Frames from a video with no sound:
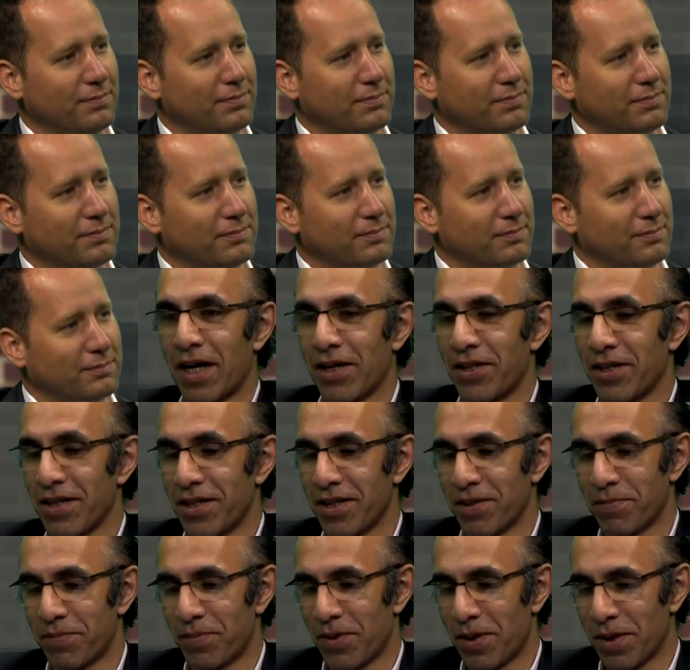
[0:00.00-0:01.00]
Right. Well, I think
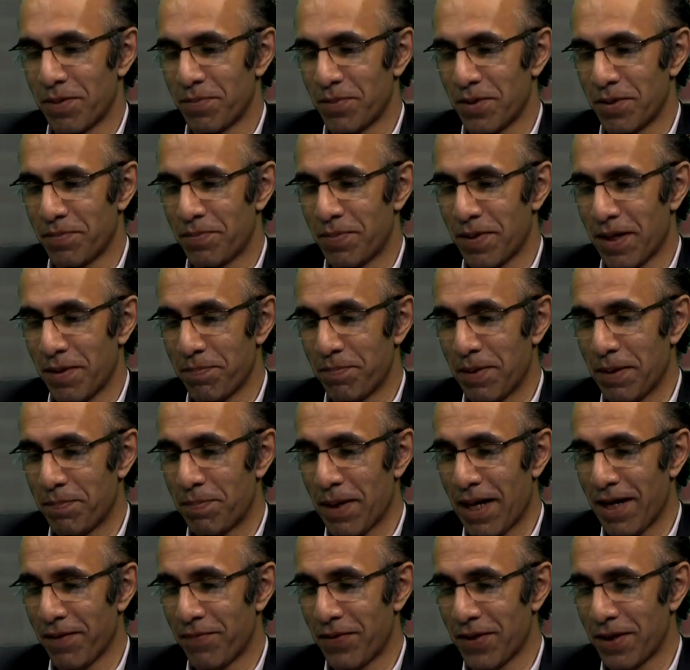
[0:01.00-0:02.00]
they're probably
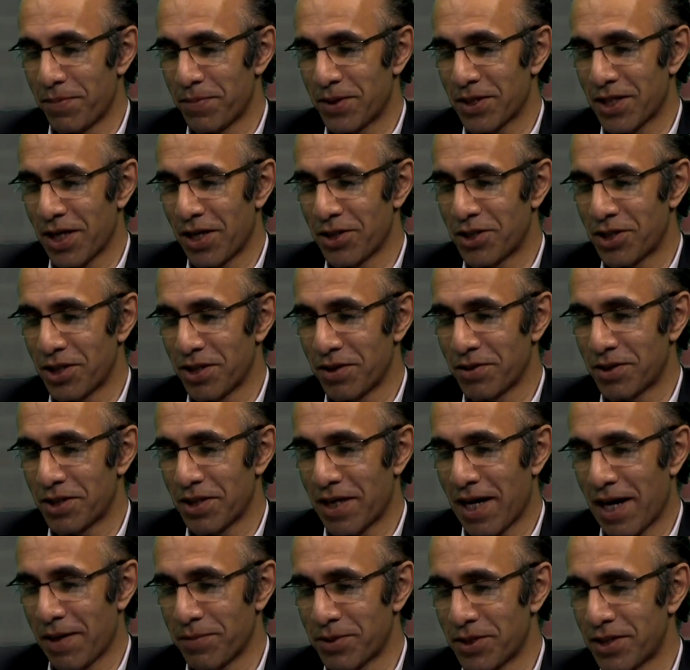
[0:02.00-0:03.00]
better for them to go to
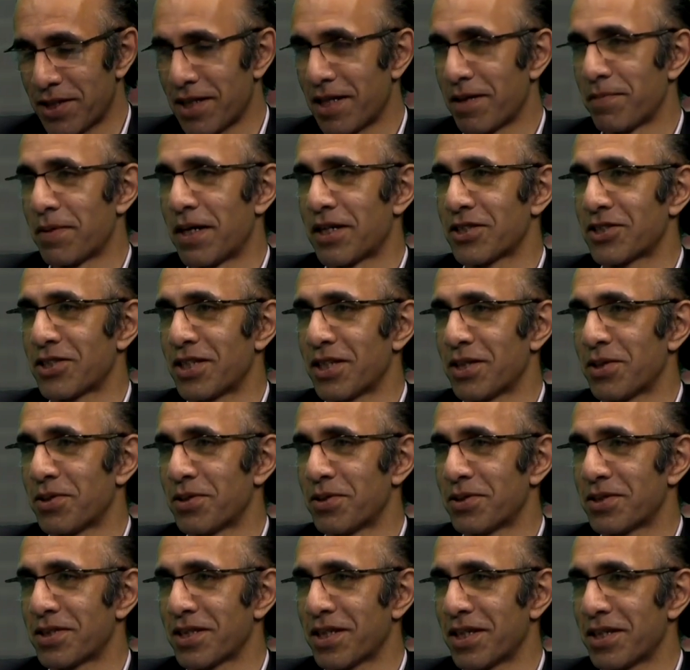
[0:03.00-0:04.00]
Amsterdam, actually,
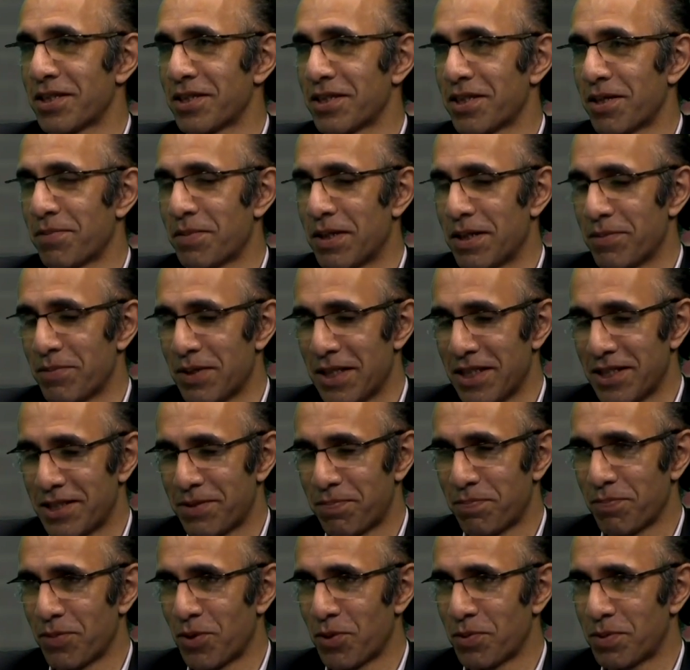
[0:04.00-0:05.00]
or to go. I mean, at
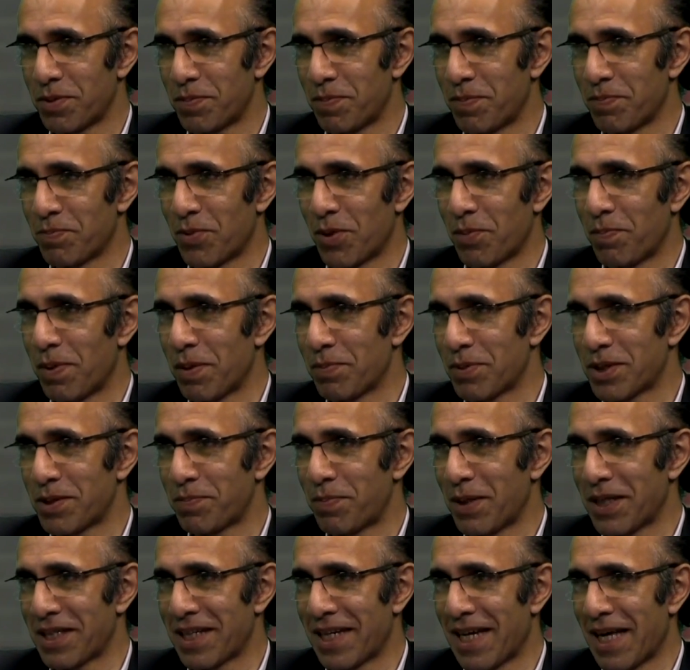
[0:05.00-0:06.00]
least more people
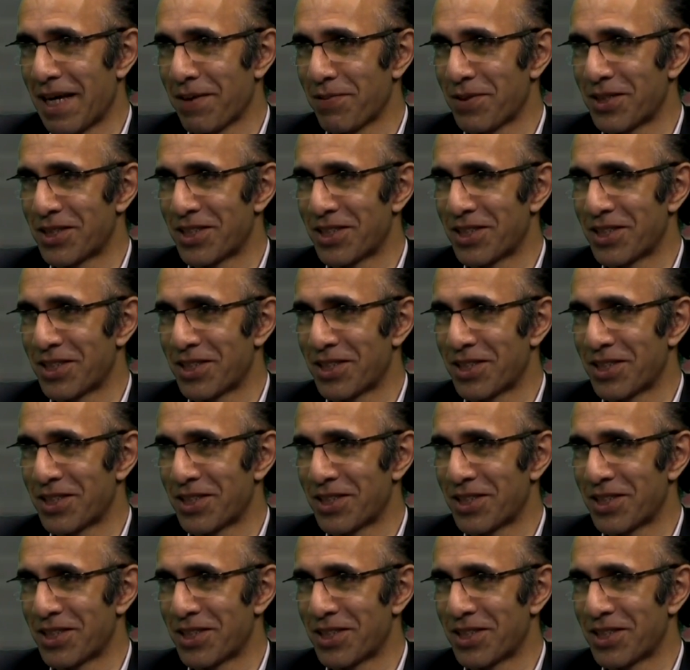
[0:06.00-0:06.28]
speak the language.